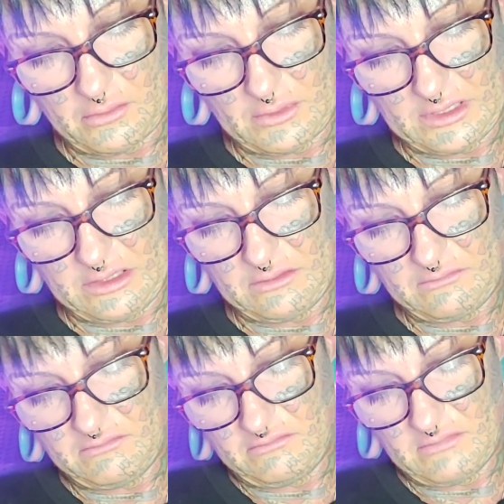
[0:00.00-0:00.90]
like
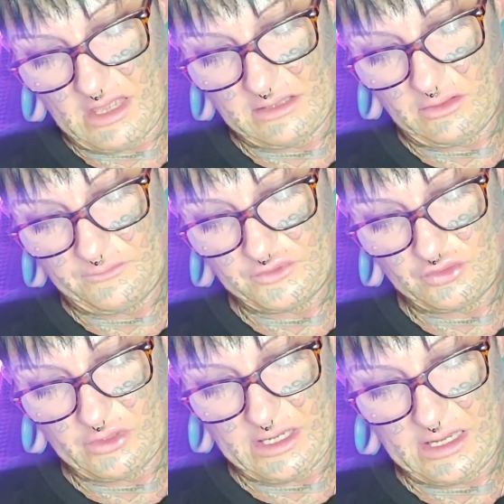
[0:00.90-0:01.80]
I love
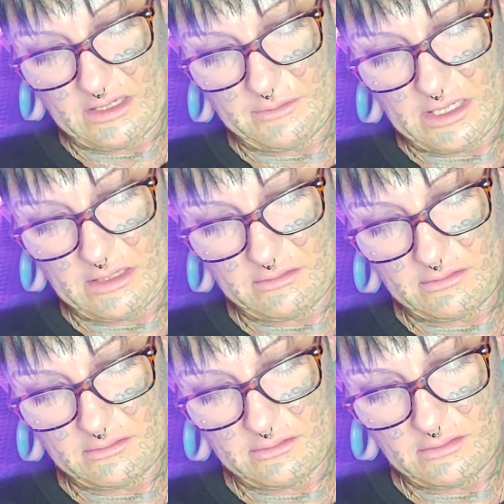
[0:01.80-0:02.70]
drawing anyway.
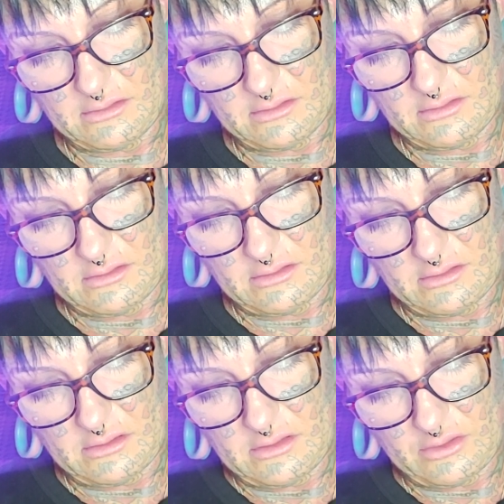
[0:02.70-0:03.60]

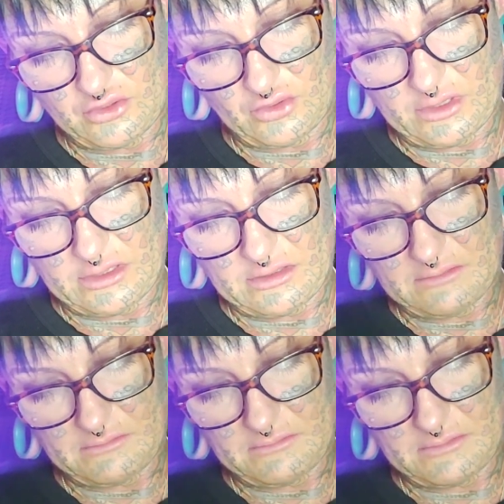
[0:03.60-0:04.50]
Drawing
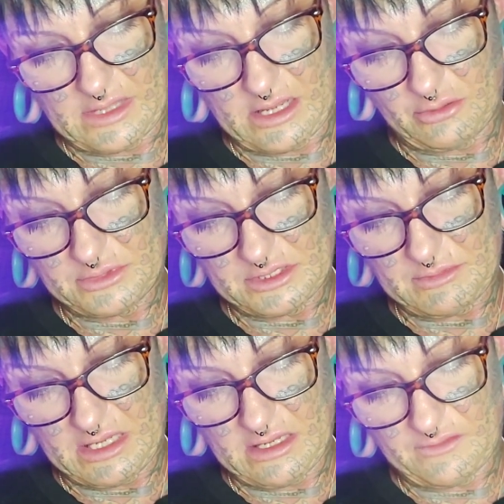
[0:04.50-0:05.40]
helps
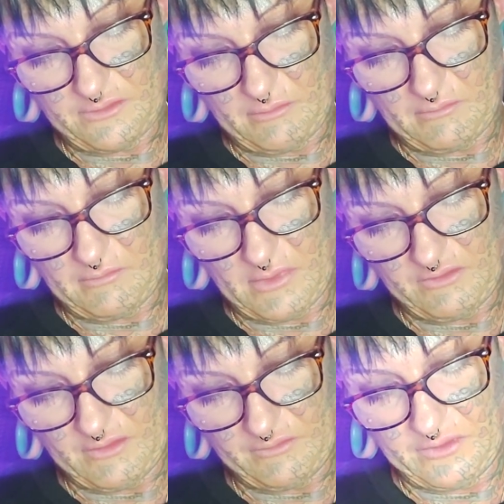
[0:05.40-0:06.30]
me if I'm
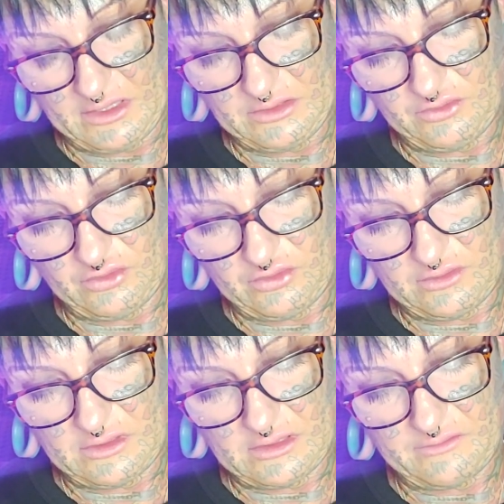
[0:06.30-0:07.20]
feeling
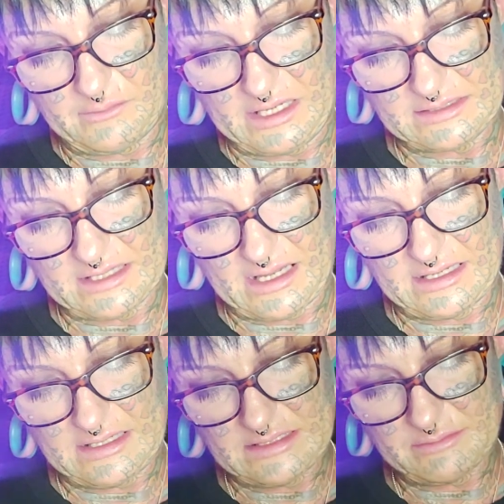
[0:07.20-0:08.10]
down, or if my
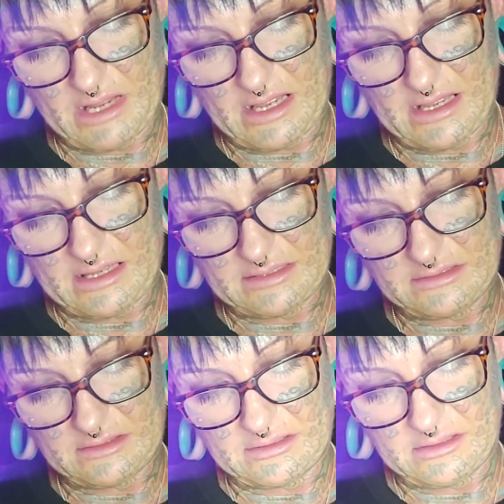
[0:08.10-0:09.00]
anxiety's bad,
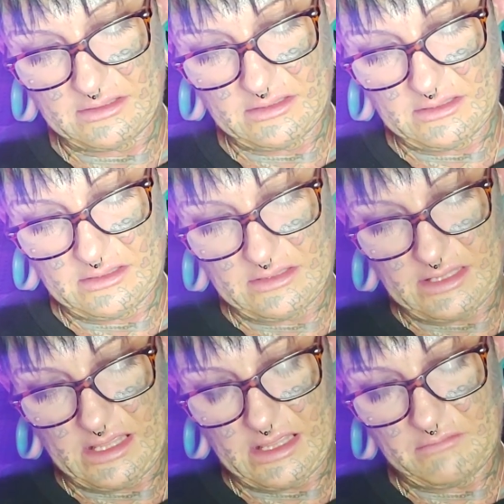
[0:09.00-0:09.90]
or
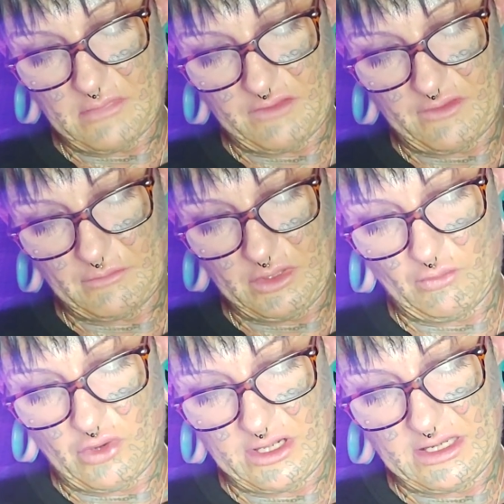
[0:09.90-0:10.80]
if I'm like
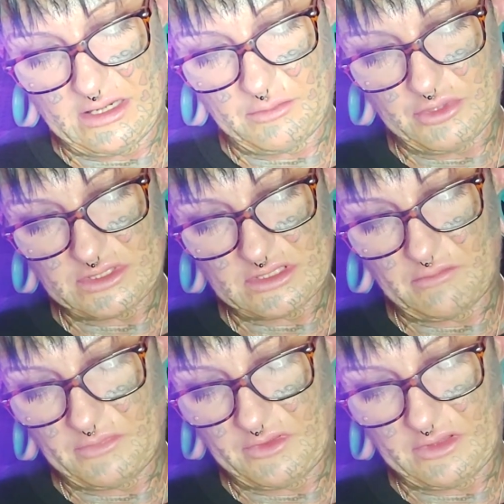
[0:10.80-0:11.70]
worrying about
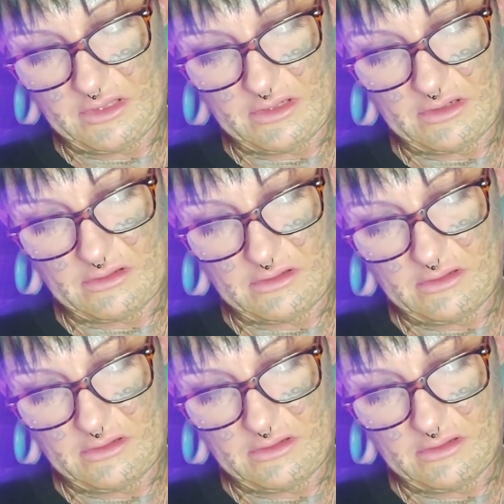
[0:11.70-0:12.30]
something, or